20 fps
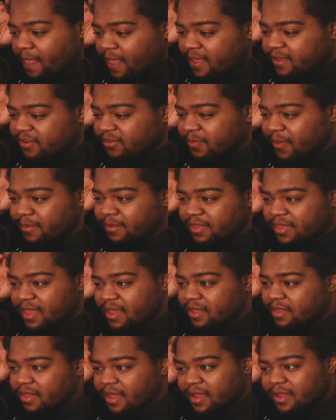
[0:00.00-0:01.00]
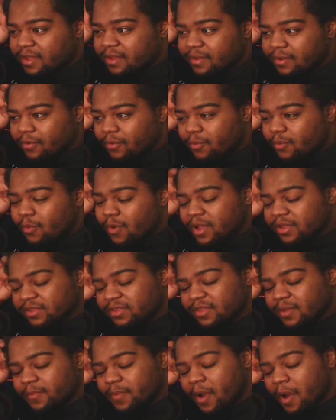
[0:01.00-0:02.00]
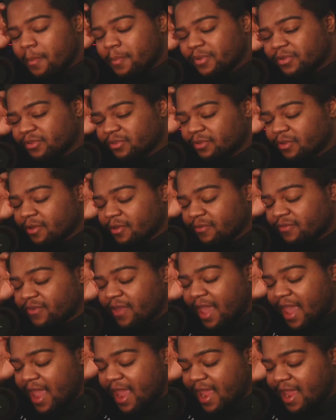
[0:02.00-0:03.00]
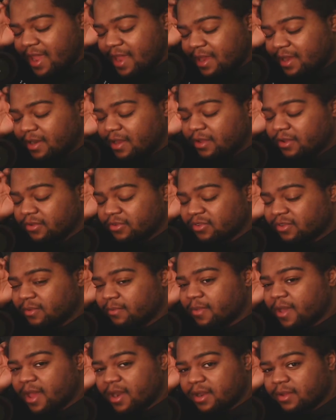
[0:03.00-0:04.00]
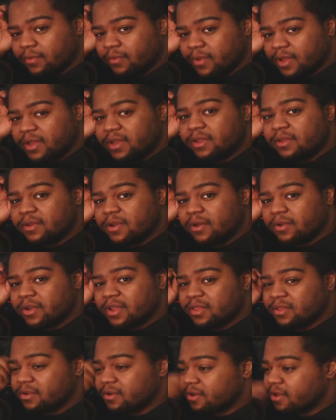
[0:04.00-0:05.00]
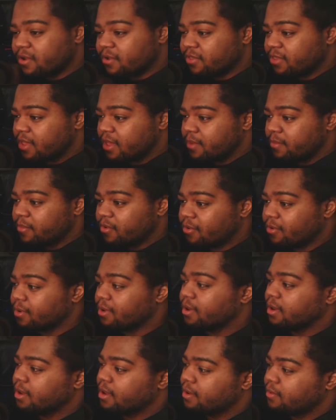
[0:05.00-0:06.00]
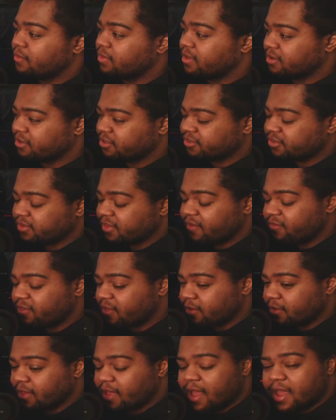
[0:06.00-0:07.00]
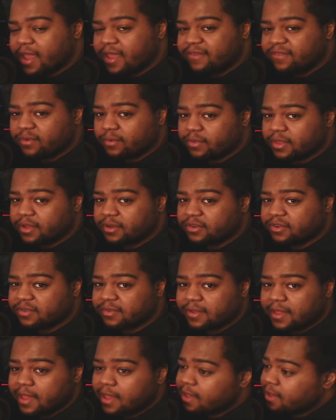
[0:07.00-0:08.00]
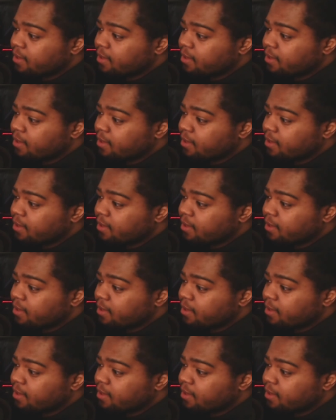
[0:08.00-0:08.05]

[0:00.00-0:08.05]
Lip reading: It just made me think, like, what's the purpose of hating on somebody when you don't either know them, or when they're just living their life, or when they're just